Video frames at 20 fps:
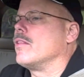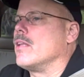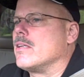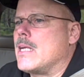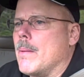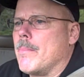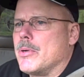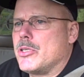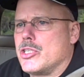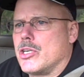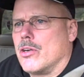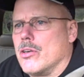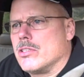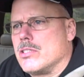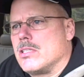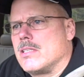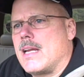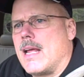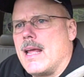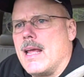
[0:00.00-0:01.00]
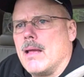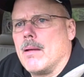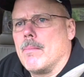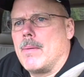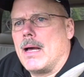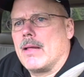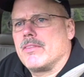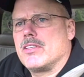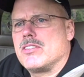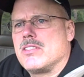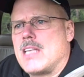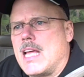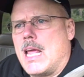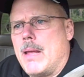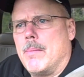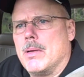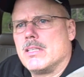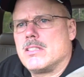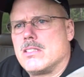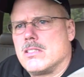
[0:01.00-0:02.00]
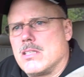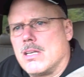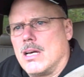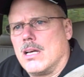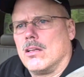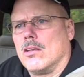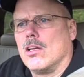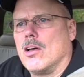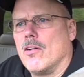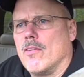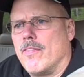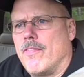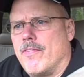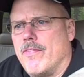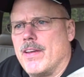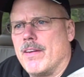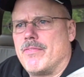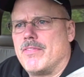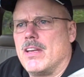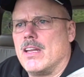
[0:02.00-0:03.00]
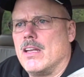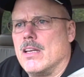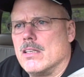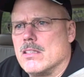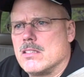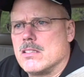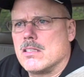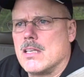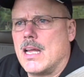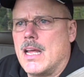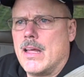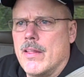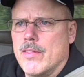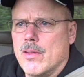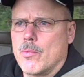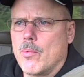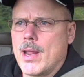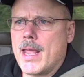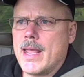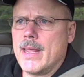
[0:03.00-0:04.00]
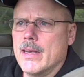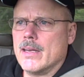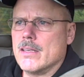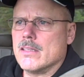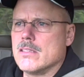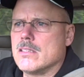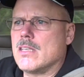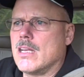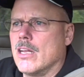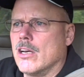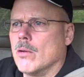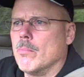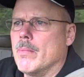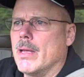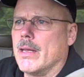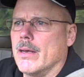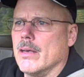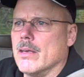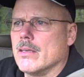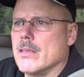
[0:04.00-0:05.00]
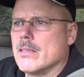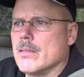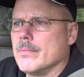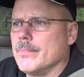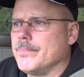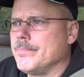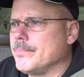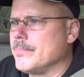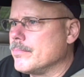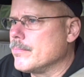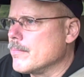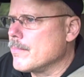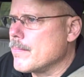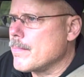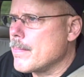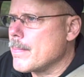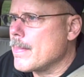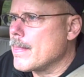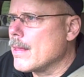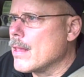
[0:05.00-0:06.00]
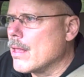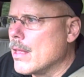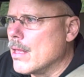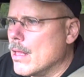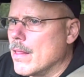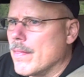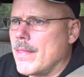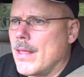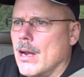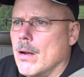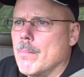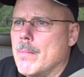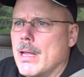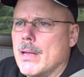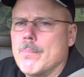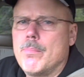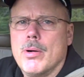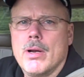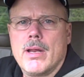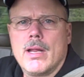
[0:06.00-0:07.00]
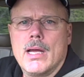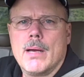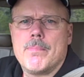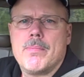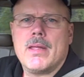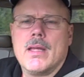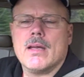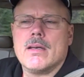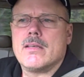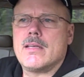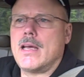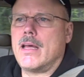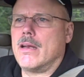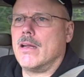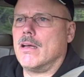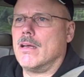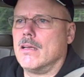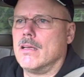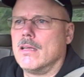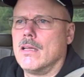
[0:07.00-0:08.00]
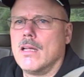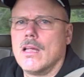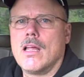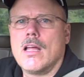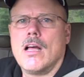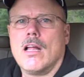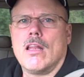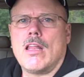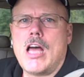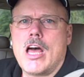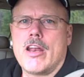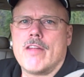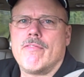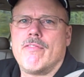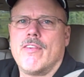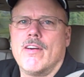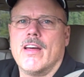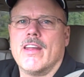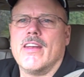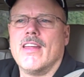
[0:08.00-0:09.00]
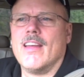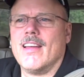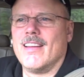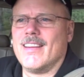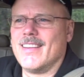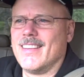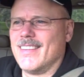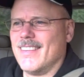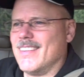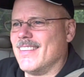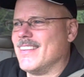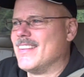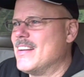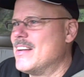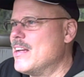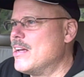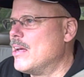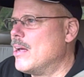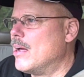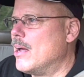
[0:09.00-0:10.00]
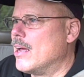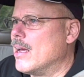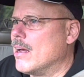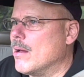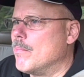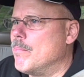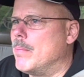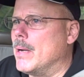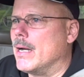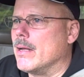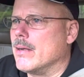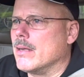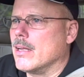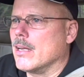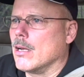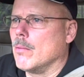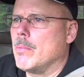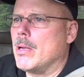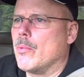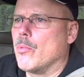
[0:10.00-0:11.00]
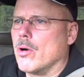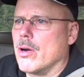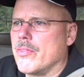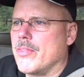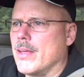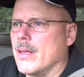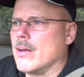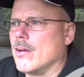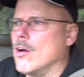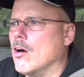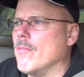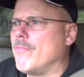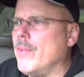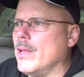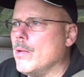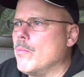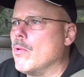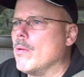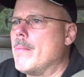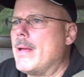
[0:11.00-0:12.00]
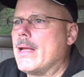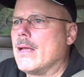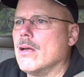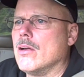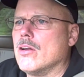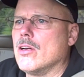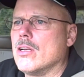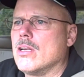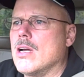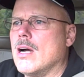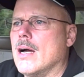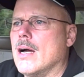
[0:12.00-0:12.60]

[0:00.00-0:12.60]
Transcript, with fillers: the temperature is staying about the same. It's low 50s, and the rain is intermittent. That'll make putting up the antenna a lot of fun, but it'll be worth it. Hopefully we'll make a good